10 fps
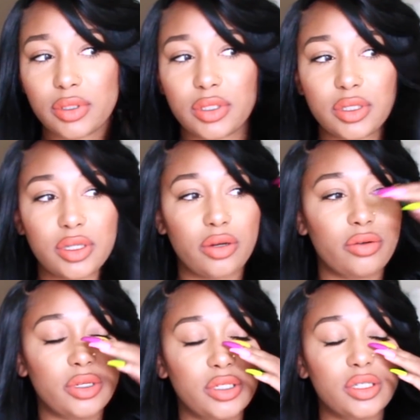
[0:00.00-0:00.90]

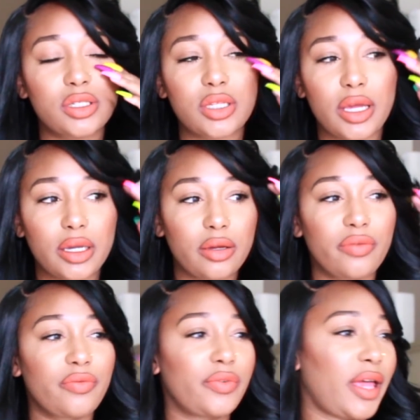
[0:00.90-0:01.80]
still it's just like
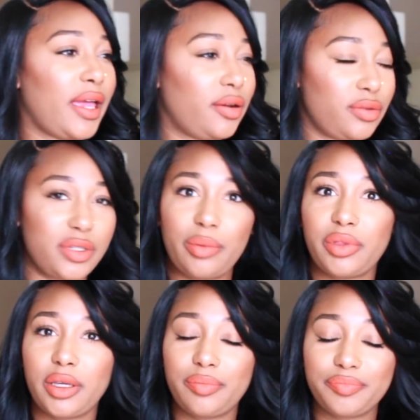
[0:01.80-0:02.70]
flat or
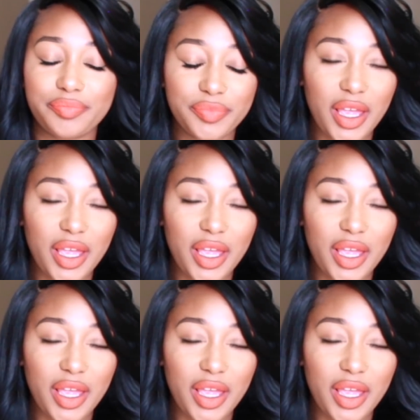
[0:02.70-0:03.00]
something.